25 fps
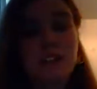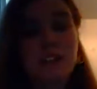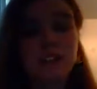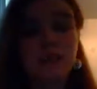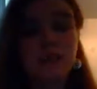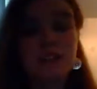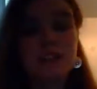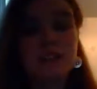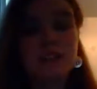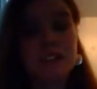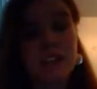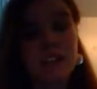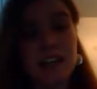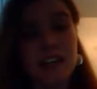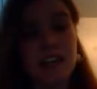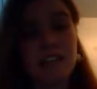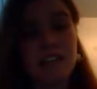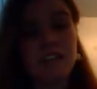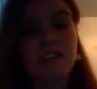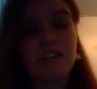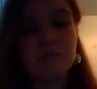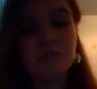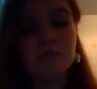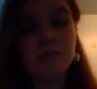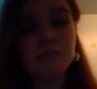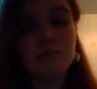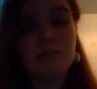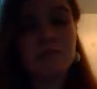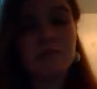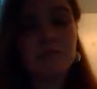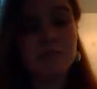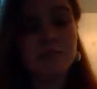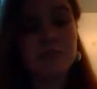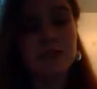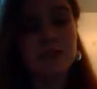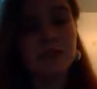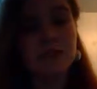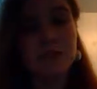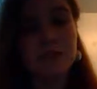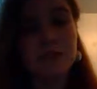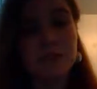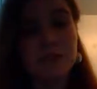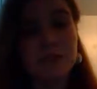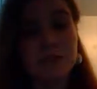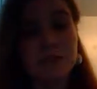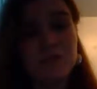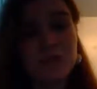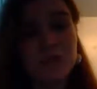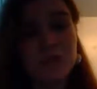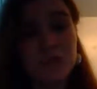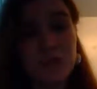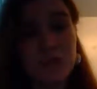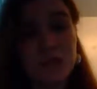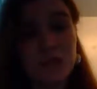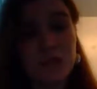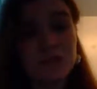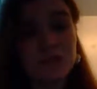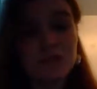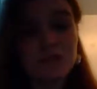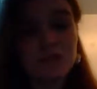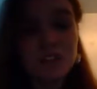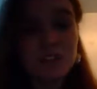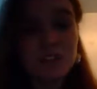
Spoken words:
every day. That's what I've been doing so far.